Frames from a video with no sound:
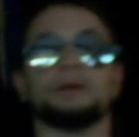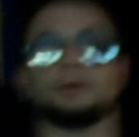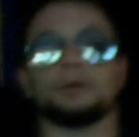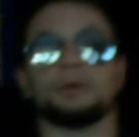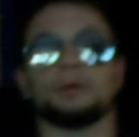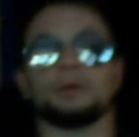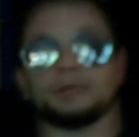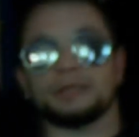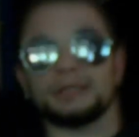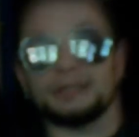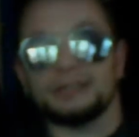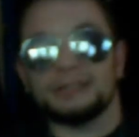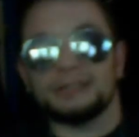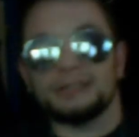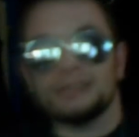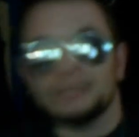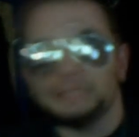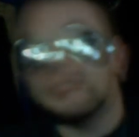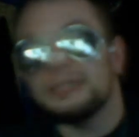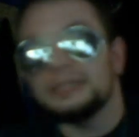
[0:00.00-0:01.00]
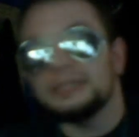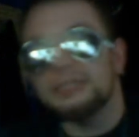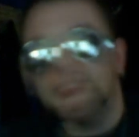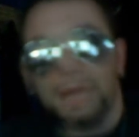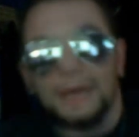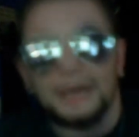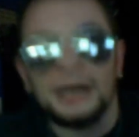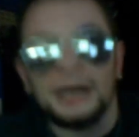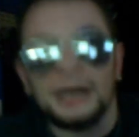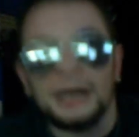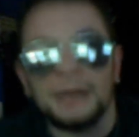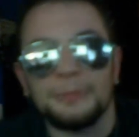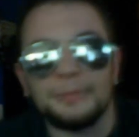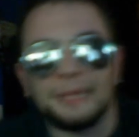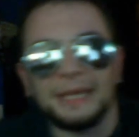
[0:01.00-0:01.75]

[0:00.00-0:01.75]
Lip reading: Marcus, you just need to wake up,